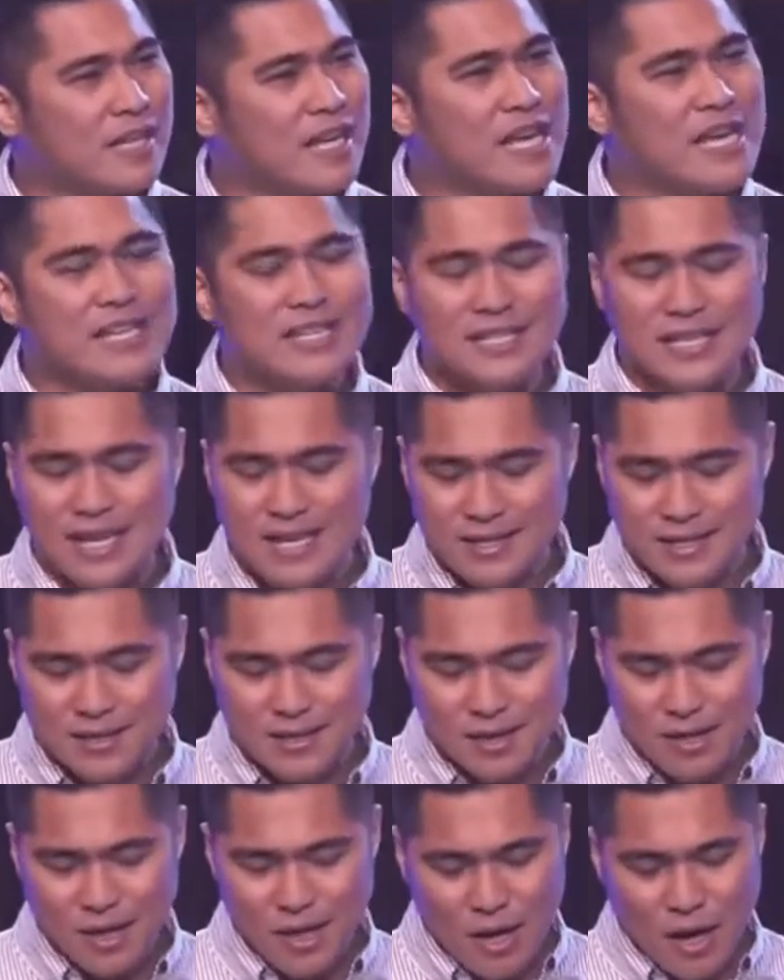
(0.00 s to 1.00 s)
And
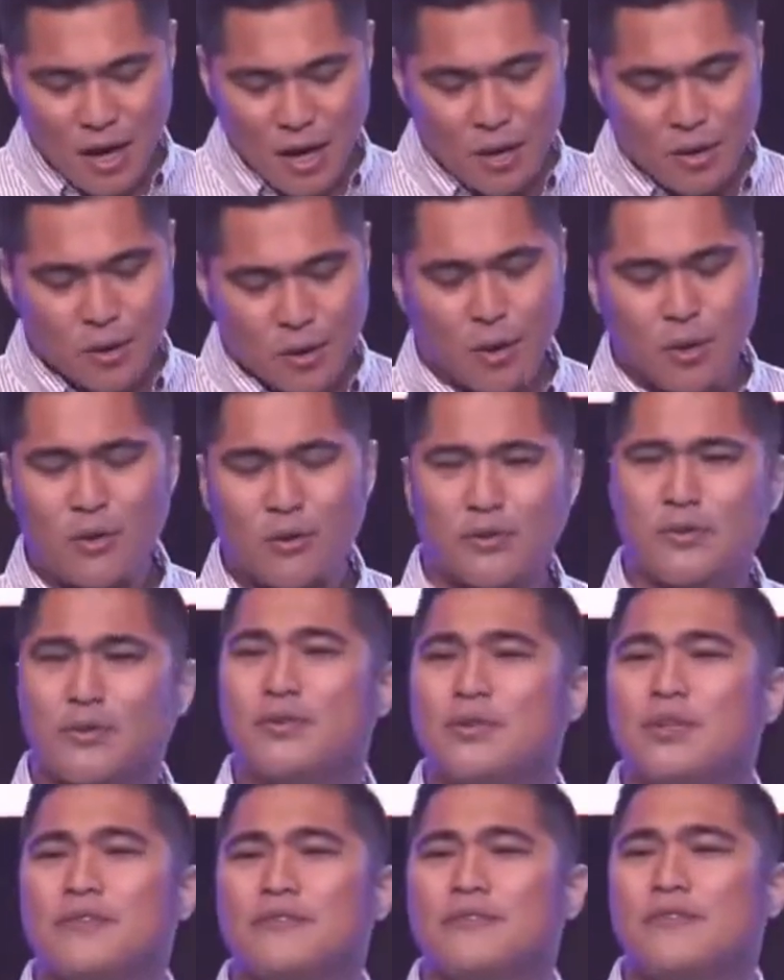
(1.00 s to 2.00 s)
yes, go
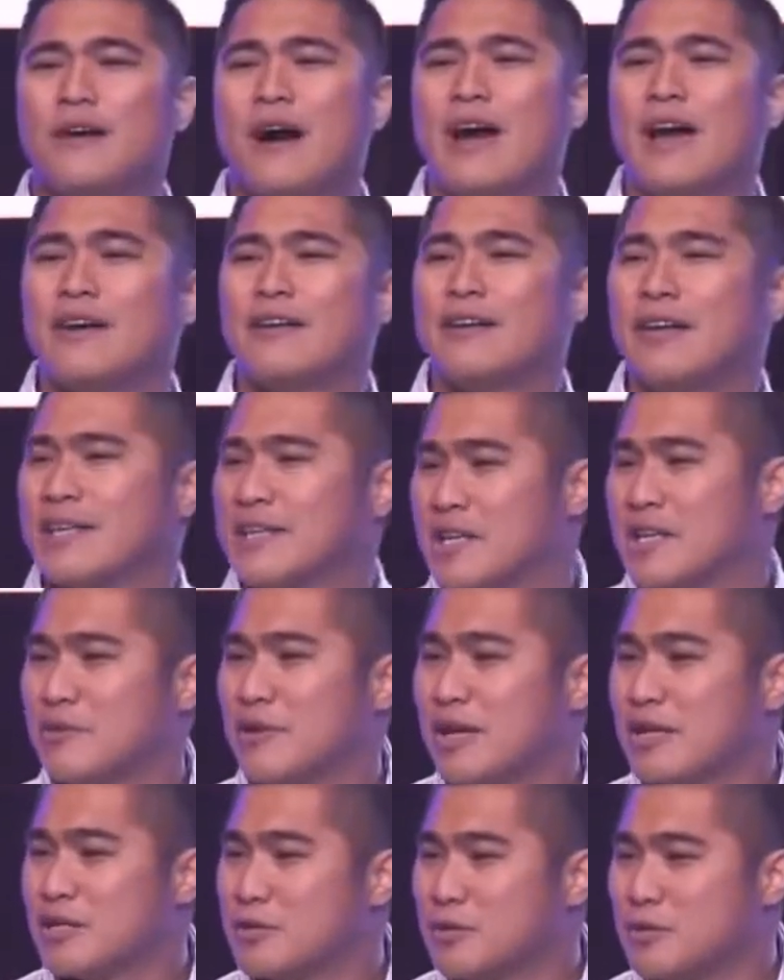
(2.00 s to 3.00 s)
through the fire. And the
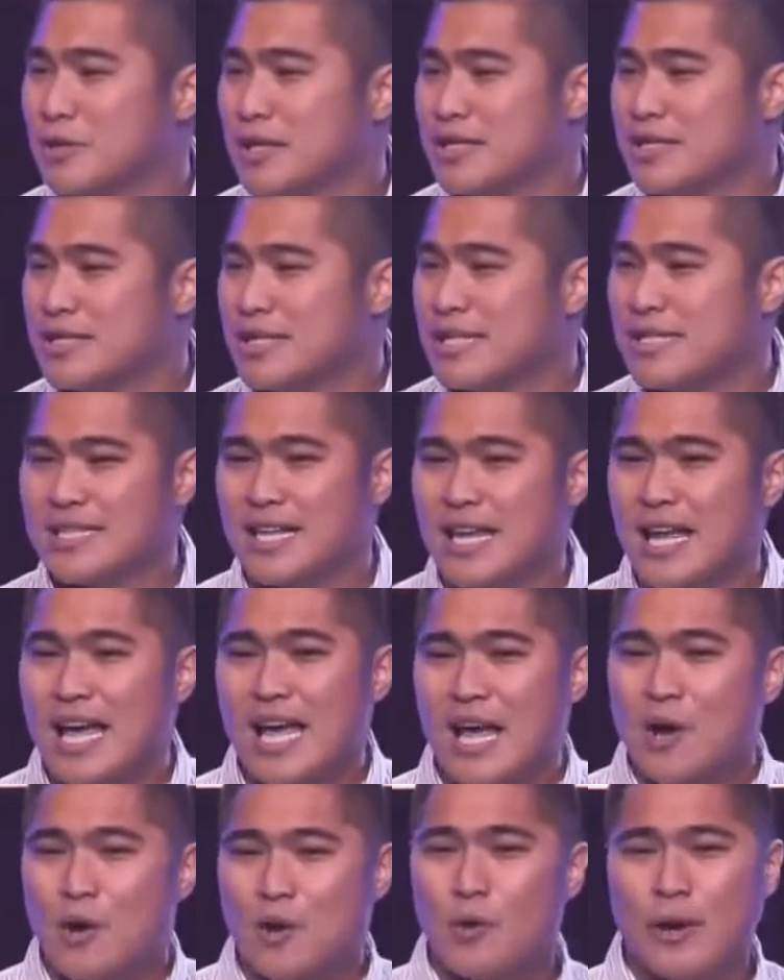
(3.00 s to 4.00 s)
reassurance is
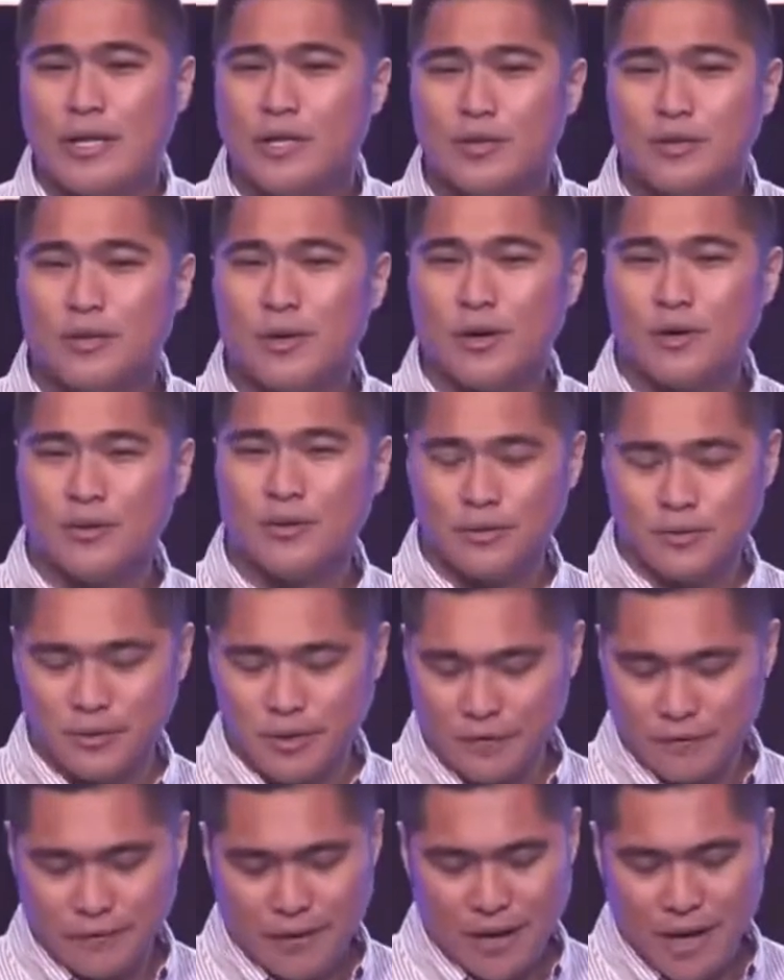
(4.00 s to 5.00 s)
when you go through
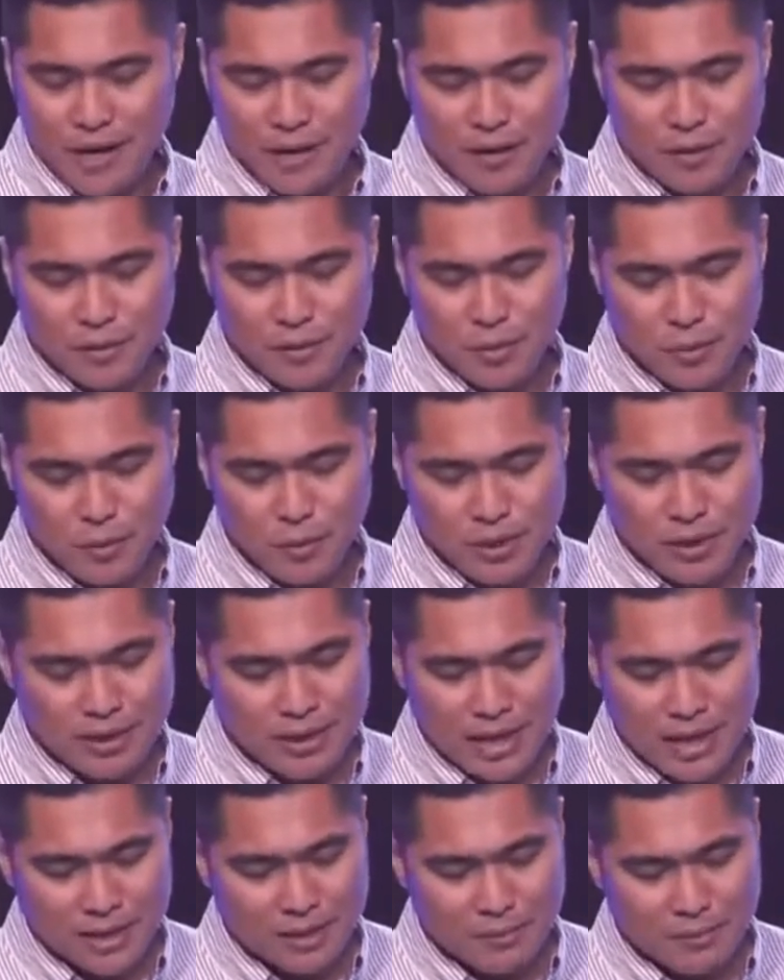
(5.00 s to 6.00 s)
the fire, you will
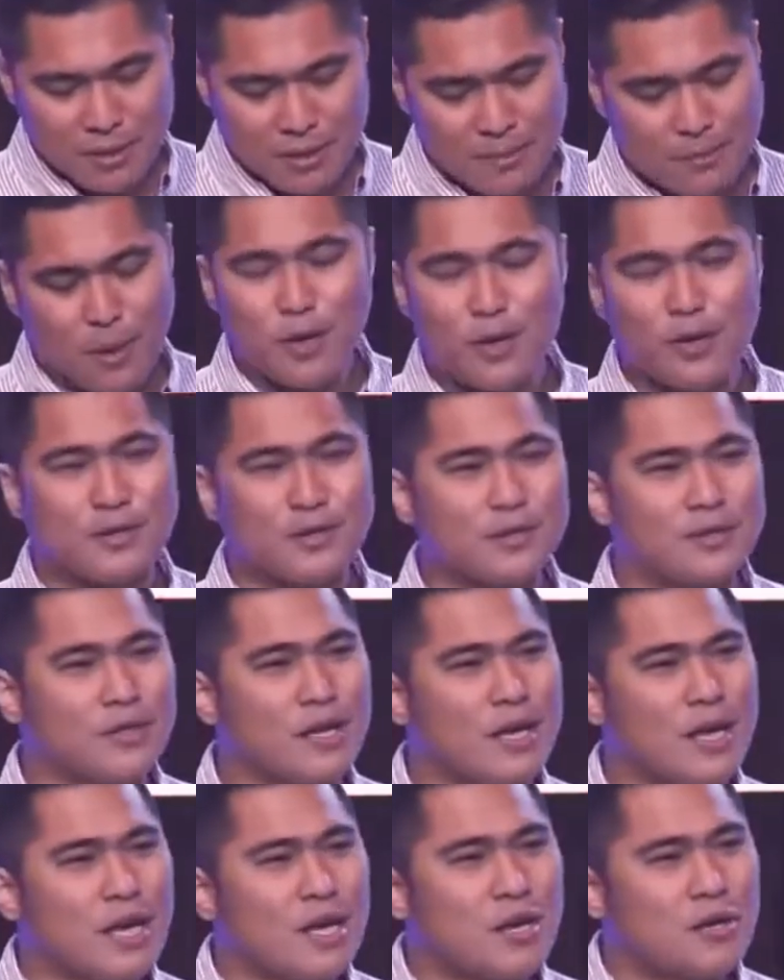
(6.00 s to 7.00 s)
not be burned,
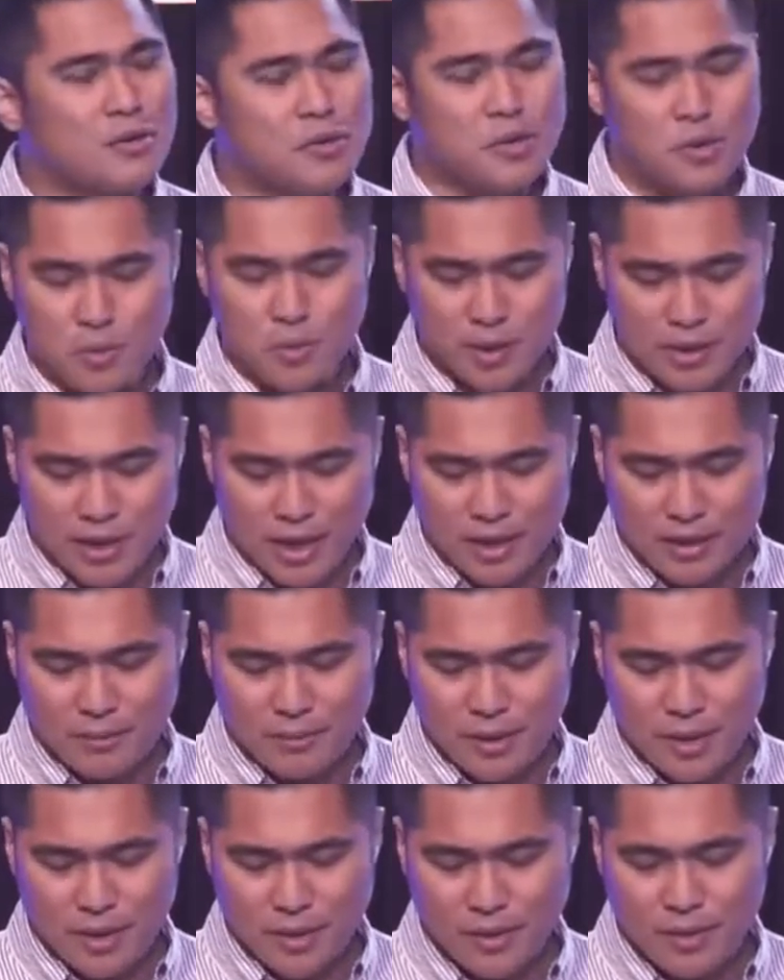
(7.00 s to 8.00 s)
you will not
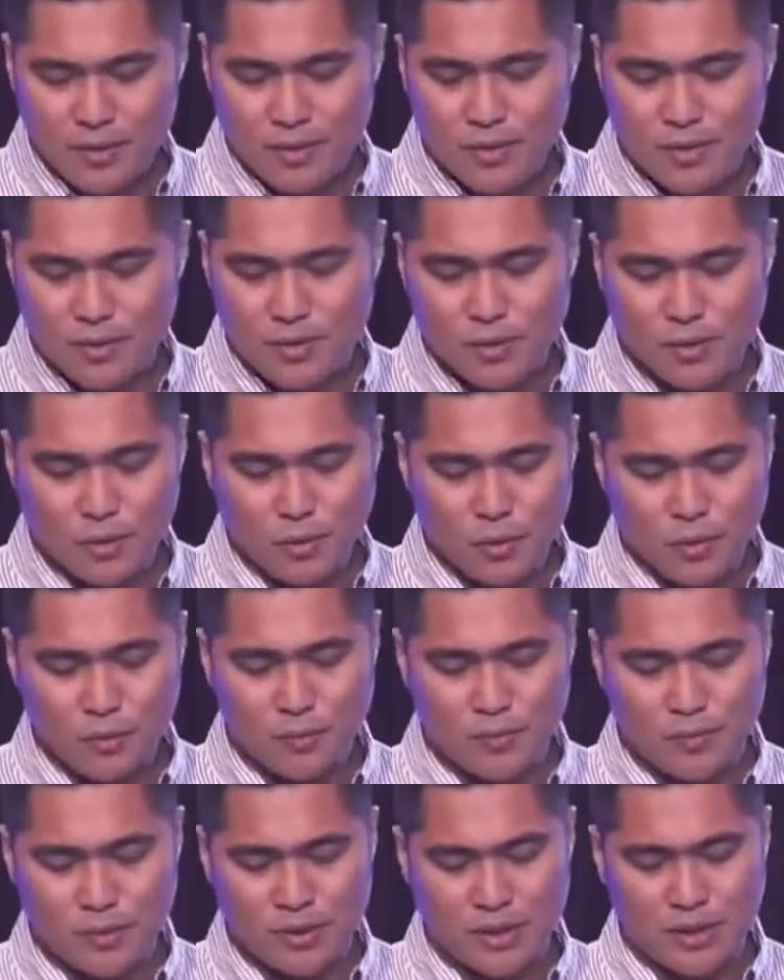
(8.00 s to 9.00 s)
be
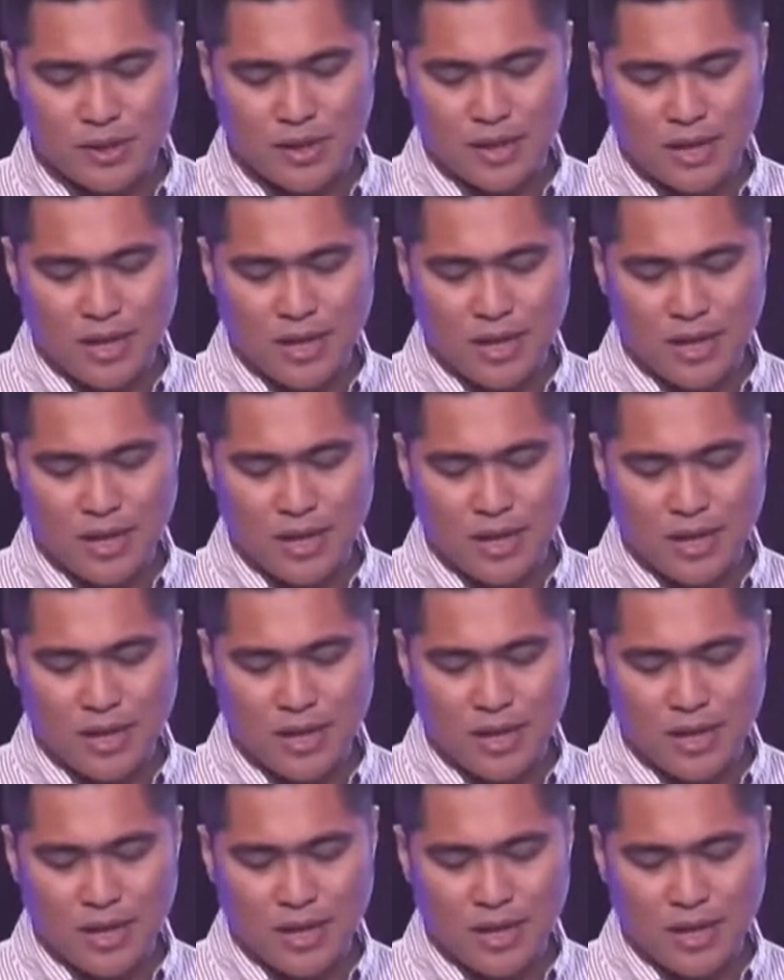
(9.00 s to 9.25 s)
consumed.